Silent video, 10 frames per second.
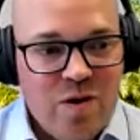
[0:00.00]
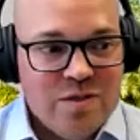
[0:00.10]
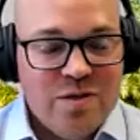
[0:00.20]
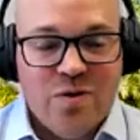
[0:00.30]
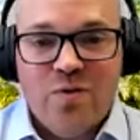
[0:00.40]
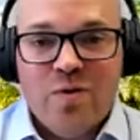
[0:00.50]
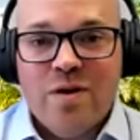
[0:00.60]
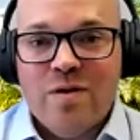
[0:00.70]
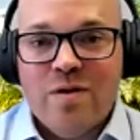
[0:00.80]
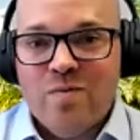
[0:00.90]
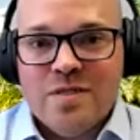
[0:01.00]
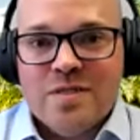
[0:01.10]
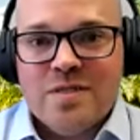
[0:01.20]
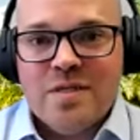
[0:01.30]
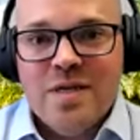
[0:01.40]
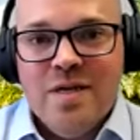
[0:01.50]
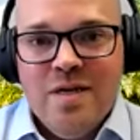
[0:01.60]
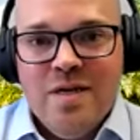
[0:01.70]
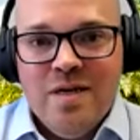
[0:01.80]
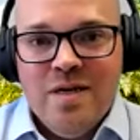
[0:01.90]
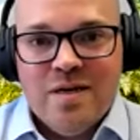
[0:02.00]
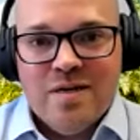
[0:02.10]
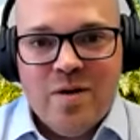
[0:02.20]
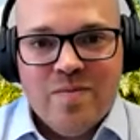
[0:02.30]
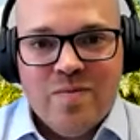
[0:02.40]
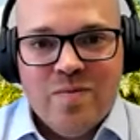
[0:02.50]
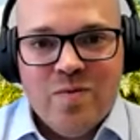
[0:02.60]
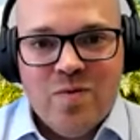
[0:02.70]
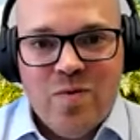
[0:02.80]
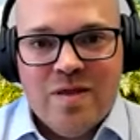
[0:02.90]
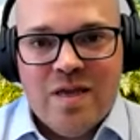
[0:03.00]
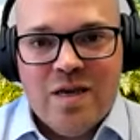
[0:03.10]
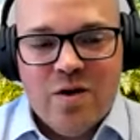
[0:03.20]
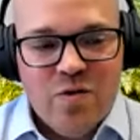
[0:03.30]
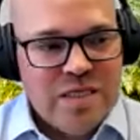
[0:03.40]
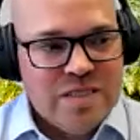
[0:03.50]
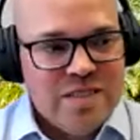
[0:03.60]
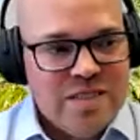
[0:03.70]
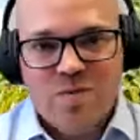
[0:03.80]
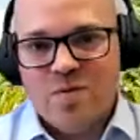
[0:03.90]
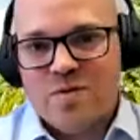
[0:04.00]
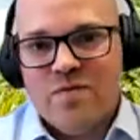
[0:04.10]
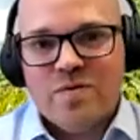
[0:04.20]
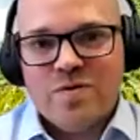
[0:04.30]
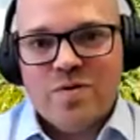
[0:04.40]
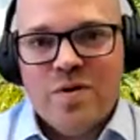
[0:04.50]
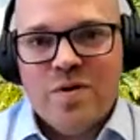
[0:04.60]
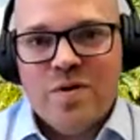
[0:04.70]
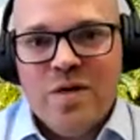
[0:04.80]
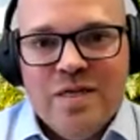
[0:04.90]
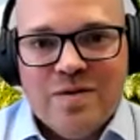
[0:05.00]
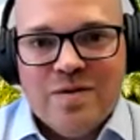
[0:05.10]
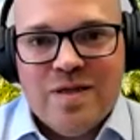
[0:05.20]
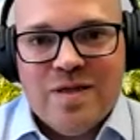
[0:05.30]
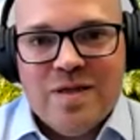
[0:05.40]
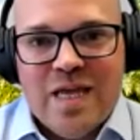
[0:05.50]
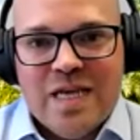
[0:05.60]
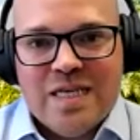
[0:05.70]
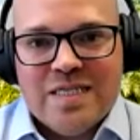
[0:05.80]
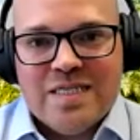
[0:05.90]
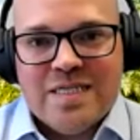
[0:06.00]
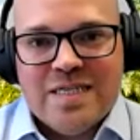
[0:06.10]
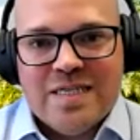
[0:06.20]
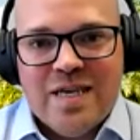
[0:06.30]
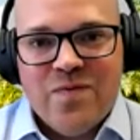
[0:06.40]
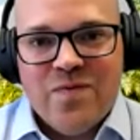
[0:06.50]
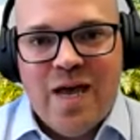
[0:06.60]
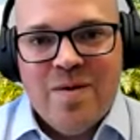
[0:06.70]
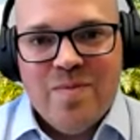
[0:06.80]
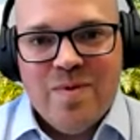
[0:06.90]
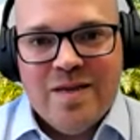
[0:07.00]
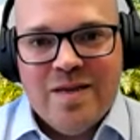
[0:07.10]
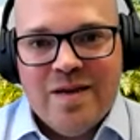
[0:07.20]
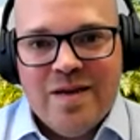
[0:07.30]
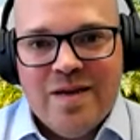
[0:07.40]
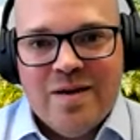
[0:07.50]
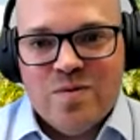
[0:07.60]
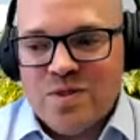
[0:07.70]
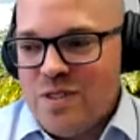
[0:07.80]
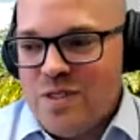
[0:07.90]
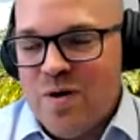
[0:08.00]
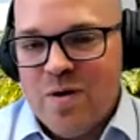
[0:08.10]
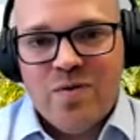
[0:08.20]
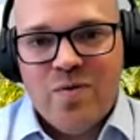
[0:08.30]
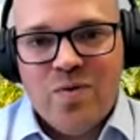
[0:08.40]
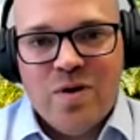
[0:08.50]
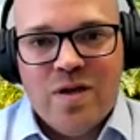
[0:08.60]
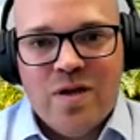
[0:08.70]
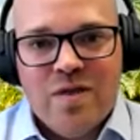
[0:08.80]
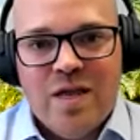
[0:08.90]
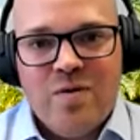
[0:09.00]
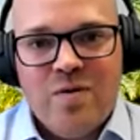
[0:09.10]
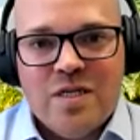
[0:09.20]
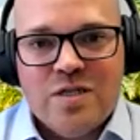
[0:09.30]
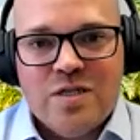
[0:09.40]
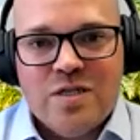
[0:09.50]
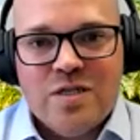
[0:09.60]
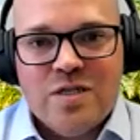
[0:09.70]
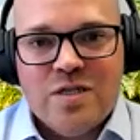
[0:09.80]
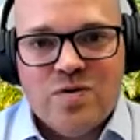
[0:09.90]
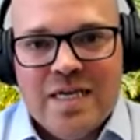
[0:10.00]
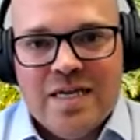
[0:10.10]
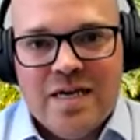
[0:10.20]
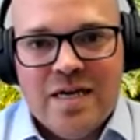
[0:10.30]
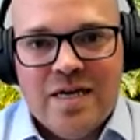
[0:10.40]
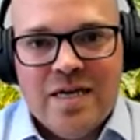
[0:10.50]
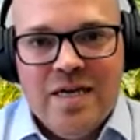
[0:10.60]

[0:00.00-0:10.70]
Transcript: across the curriculum, which is a great thing, a great step towards the future. So thanks again for your time, and we'll see you on May 20th. Anyone interested in